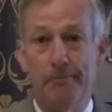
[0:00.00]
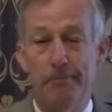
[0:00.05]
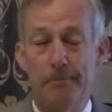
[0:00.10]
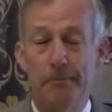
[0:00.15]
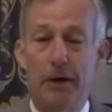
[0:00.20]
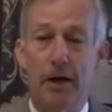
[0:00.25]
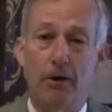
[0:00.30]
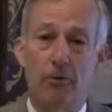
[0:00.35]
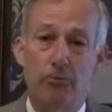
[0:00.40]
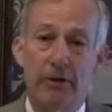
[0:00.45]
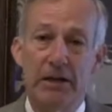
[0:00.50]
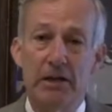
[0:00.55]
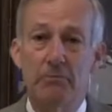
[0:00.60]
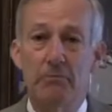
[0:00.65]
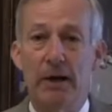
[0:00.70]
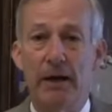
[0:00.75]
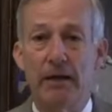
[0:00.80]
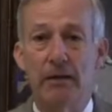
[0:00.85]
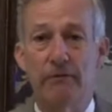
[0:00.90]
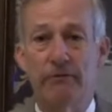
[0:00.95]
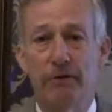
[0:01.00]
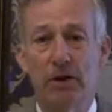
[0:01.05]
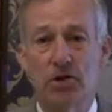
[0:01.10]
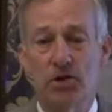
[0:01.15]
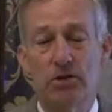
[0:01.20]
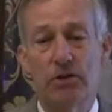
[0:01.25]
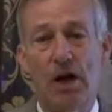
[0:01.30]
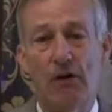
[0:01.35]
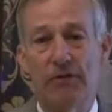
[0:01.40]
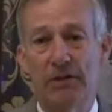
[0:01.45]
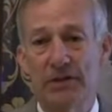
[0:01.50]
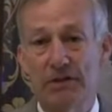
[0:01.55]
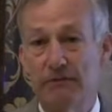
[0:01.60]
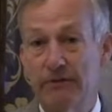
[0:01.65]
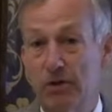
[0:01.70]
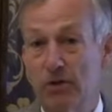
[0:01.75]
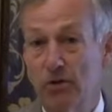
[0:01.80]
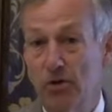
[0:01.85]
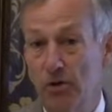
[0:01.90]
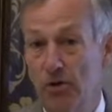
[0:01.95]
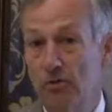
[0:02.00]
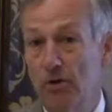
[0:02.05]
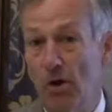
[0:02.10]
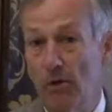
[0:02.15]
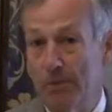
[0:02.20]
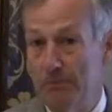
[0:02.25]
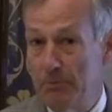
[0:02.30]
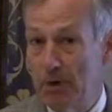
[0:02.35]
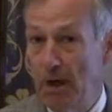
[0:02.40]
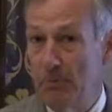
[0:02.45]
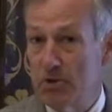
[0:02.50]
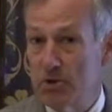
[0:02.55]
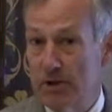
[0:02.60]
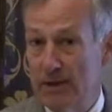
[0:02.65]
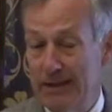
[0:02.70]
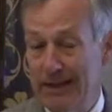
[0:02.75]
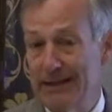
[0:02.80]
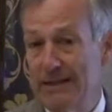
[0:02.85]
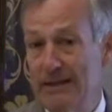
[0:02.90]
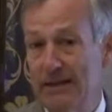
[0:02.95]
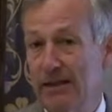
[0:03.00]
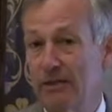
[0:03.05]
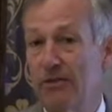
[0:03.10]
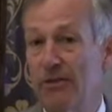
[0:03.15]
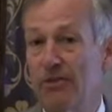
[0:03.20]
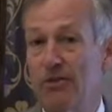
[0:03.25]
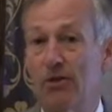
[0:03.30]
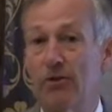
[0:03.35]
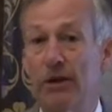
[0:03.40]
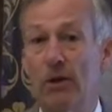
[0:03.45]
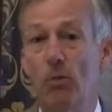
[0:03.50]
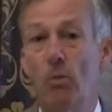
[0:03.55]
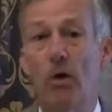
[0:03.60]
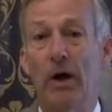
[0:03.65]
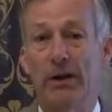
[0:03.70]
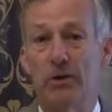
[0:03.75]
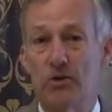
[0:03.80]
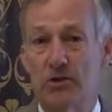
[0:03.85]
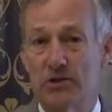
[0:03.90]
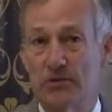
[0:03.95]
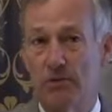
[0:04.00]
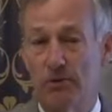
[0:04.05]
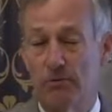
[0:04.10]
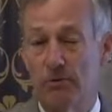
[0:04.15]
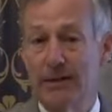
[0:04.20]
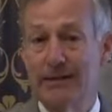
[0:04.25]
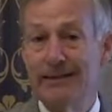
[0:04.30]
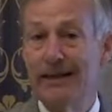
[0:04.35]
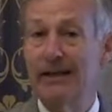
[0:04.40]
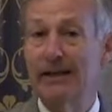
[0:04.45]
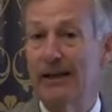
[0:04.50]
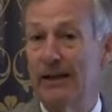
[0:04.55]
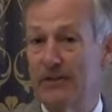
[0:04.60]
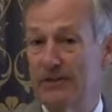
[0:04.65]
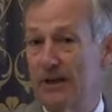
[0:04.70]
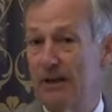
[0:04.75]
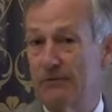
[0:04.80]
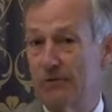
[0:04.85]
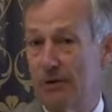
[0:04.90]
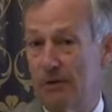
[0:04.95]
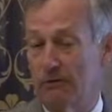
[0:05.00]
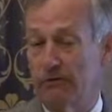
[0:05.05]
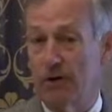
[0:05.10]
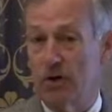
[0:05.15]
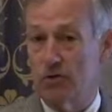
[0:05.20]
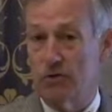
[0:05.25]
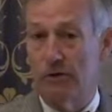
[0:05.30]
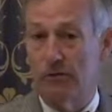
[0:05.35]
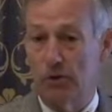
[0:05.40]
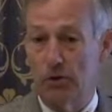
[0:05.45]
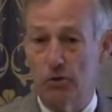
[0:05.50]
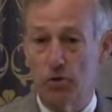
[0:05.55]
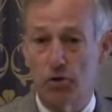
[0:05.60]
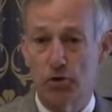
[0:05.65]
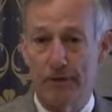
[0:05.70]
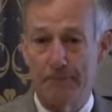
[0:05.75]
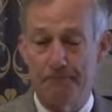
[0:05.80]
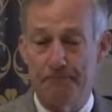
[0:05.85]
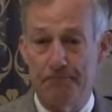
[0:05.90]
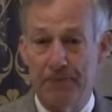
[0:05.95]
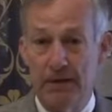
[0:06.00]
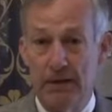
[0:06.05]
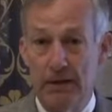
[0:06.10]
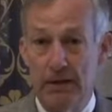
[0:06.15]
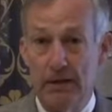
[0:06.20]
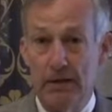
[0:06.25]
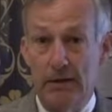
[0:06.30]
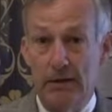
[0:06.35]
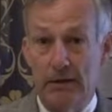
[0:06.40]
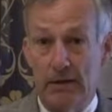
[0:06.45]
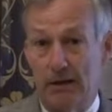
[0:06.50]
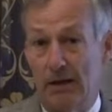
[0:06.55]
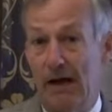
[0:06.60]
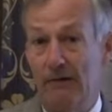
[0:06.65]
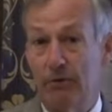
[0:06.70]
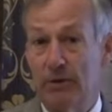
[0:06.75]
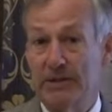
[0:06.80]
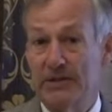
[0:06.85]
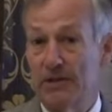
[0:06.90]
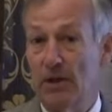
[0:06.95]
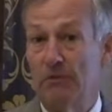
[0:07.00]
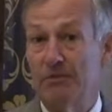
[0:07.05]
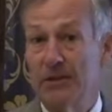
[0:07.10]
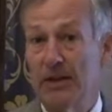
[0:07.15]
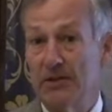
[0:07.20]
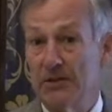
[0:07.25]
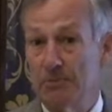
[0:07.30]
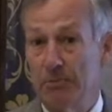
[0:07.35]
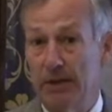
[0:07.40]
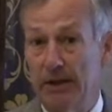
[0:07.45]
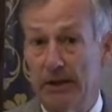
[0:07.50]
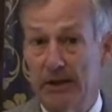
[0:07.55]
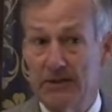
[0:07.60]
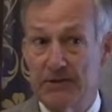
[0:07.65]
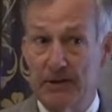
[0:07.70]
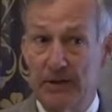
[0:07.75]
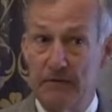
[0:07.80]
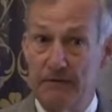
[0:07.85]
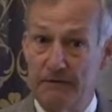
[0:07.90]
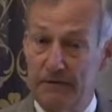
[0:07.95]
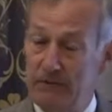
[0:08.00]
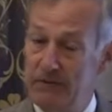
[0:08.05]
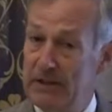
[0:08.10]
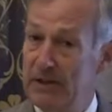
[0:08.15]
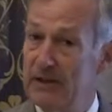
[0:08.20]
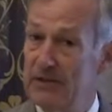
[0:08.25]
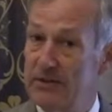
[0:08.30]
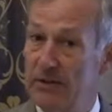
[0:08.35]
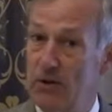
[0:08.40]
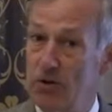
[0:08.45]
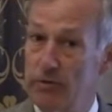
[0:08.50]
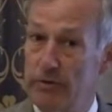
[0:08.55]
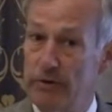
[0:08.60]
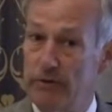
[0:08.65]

written by the French novelist Victor Hugo and published in 1831, just 3 decades after the French Revolution. The novel itself takes place in 15th century